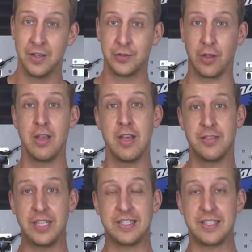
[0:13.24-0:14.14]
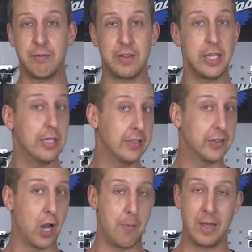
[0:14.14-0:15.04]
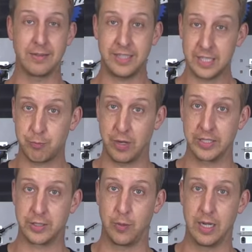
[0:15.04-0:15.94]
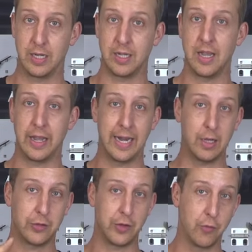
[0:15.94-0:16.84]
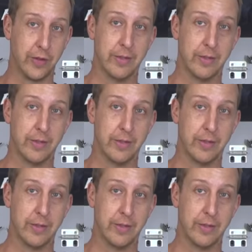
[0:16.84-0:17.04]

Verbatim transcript: So this is everything you need to know about disc brake squealing and how to solve